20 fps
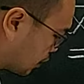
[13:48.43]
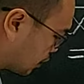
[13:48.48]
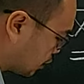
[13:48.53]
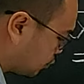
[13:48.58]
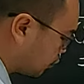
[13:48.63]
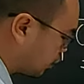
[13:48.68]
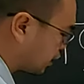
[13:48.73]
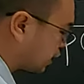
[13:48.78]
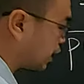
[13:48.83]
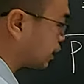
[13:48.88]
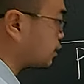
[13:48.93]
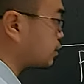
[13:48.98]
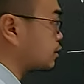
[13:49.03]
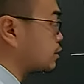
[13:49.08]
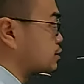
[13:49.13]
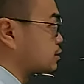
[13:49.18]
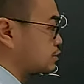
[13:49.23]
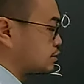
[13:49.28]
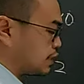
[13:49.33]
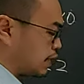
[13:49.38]
You will get
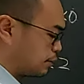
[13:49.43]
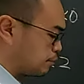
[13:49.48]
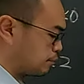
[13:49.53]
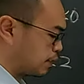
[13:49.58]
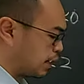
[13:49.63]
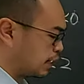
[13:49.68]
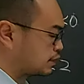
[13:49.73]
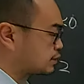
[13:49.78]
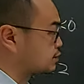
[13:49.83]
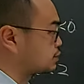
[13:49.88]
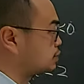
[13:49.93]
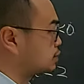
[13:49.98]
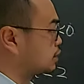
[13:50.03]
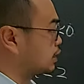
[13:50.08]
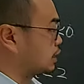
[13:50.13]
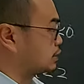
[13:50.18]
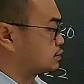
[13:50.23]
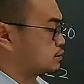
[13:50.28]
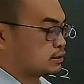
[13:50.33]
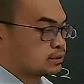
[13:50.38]
the same answer
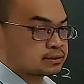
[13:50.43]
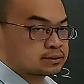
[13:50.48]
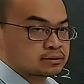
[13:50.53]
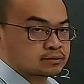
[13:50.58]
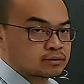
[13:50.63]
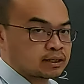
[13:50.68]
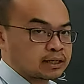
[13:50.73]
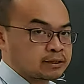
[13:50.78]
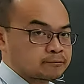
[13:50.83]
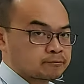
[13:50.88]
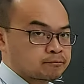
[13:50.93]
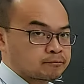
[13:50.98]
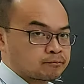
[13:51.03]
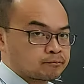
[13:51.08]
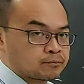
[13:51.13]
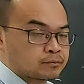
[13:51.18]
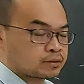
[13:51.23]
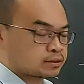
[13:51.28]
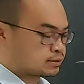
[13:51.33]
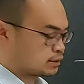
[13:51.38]
as this, right?
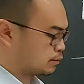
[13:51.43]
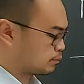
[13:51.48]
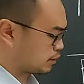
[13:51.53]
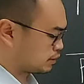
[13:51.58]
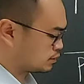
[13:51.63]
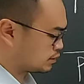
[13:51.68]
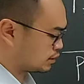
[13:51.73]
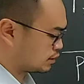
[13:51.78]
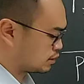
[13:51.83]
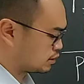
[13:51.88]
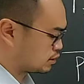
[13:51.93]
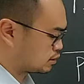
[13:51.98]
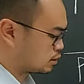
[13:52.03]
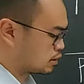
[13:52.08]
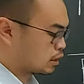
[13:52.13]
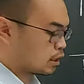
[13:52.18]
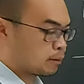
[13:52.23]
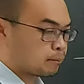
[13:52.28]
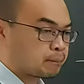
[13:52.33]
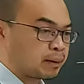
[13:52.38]
Same answer as this.
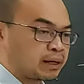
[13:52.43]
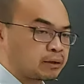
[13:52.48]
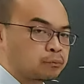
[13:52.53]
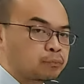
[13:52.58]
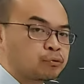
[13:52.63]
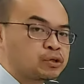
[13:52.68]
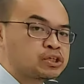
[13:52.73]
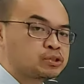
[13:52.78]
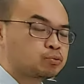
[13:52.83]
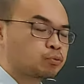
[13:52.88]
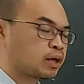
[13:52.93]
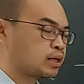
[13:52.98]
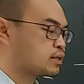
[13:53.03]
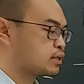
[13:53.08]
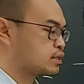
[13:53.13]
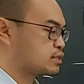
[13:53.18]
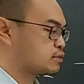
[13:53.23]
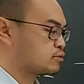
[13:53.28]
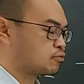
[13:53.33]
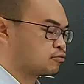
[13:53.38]
But which
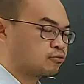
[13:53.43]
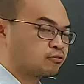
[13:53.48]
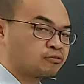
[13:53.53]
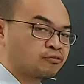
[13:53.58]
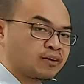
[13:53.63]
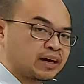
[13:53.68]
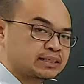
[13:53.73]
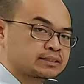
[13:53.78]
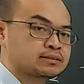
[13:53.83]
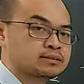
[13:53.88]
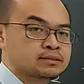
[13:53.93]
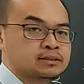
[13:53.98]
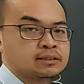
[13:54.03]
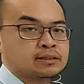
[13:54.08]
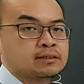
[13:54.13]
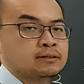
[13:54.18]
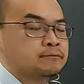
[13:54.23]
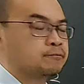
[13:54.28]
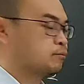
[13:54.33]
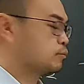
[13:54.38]
one is
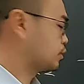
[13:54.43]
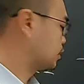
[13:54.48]
faster?